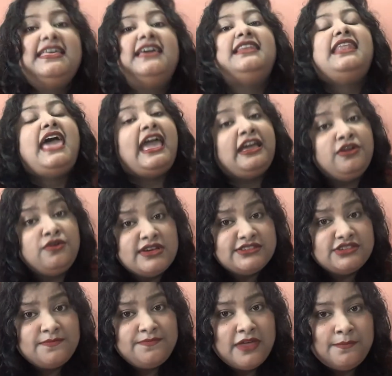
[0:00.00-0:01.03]
The
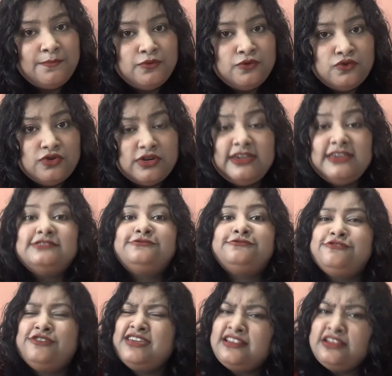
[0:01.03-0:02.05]
language of the book is
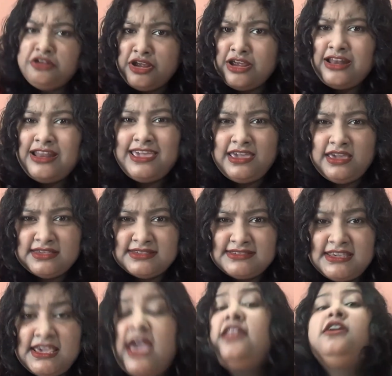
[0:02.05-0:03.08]
really, really
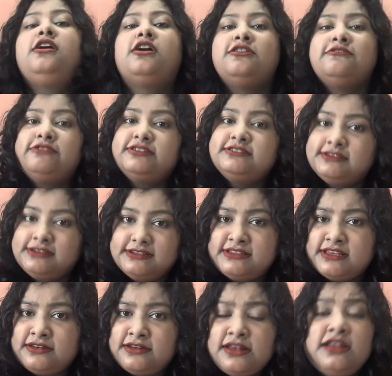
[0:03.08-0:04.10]
easy and
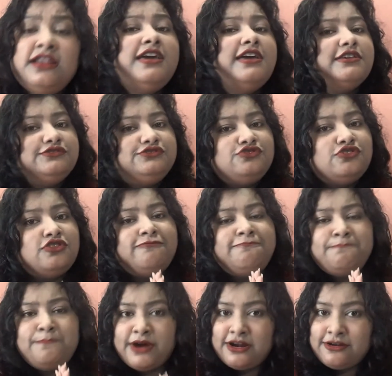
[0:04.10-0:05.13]
conversational, so
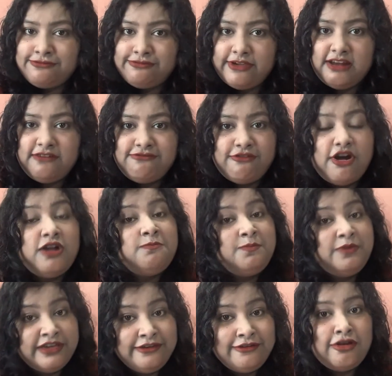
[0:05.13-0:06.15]
perfect for
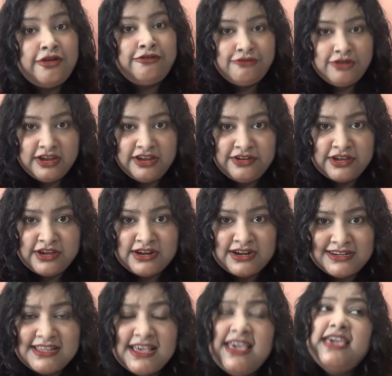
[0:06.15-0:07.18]
beginner readers.